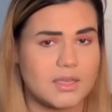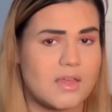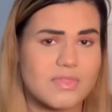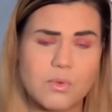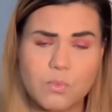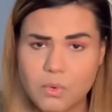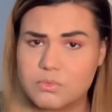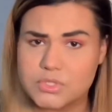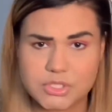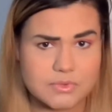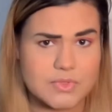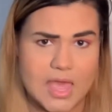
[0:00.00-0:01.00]
and they won't
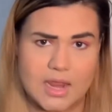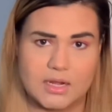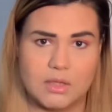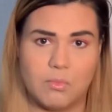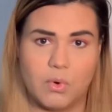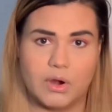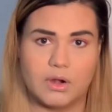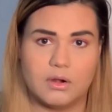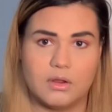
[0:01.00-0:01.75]
do that anymore.